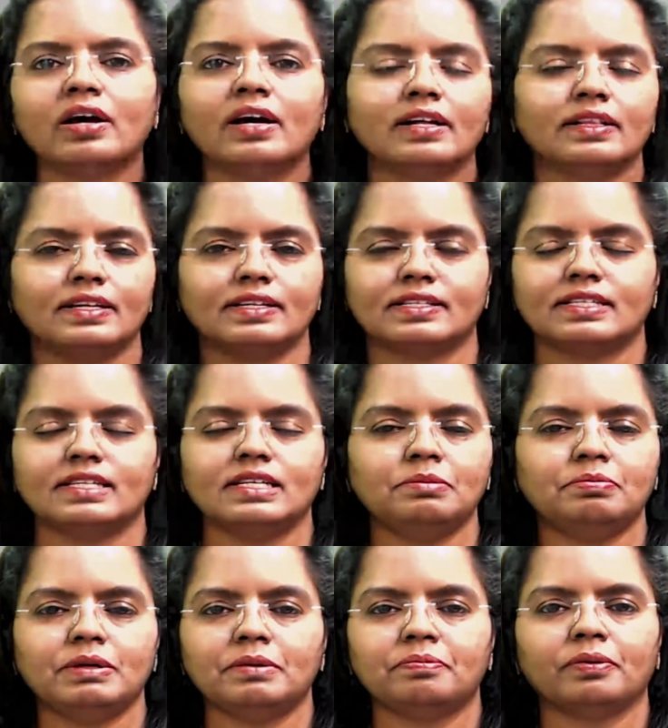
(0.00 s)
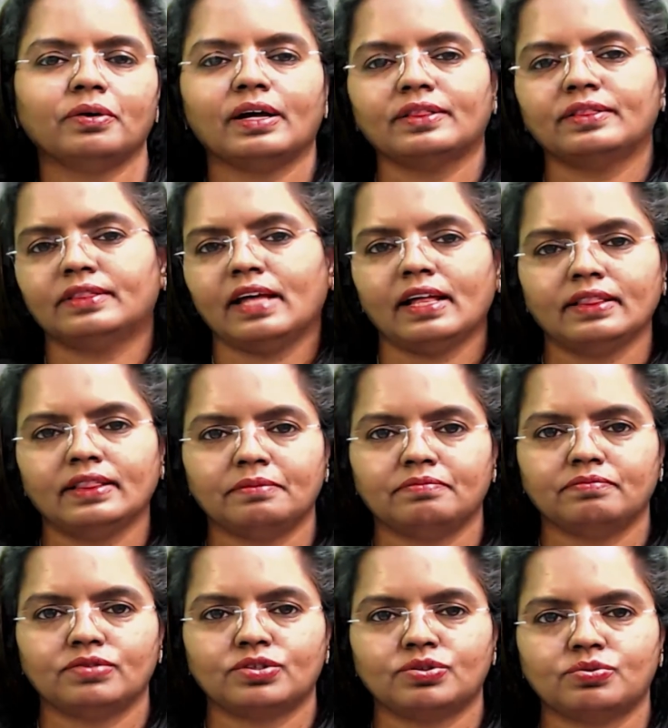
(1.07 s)
they see people, and then they
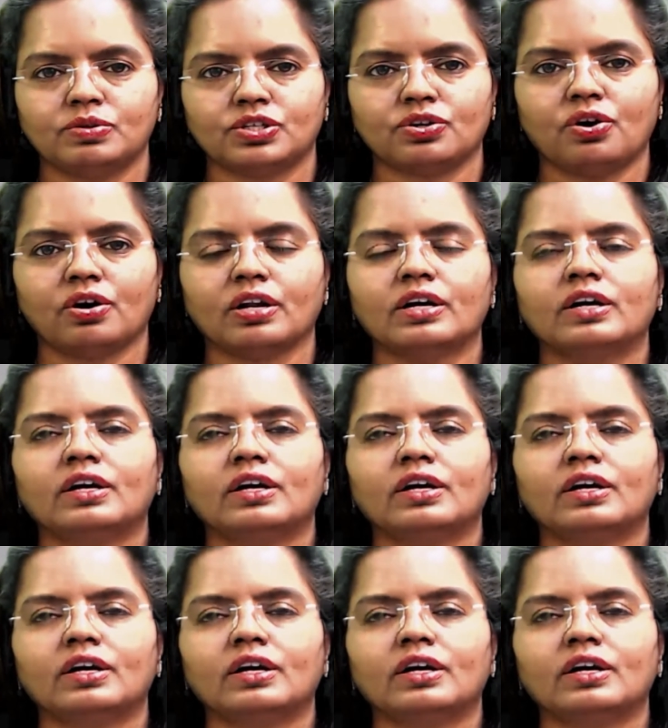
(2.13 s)
switch it on.